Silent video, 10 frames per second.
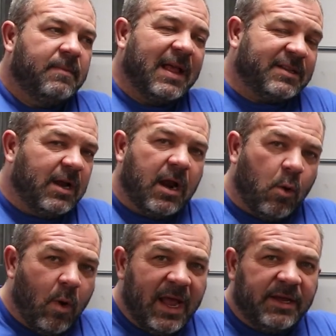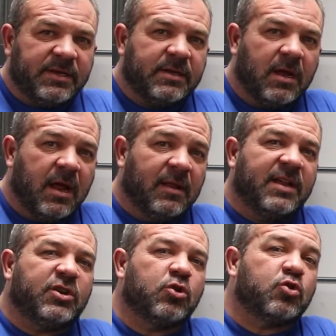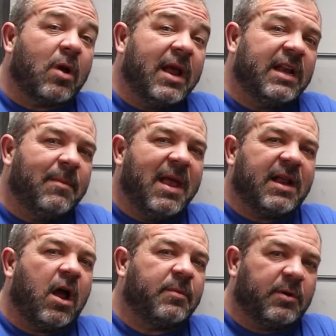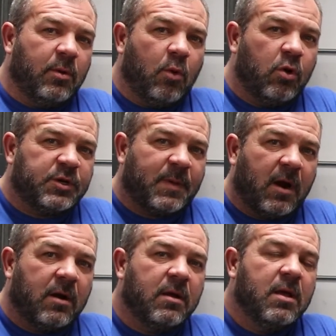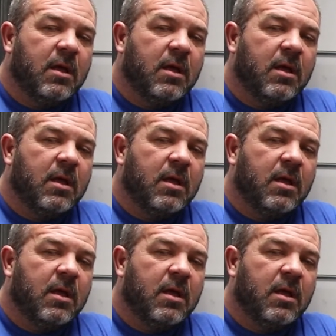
That's not a waste unless you're trying to make optimum horsepower.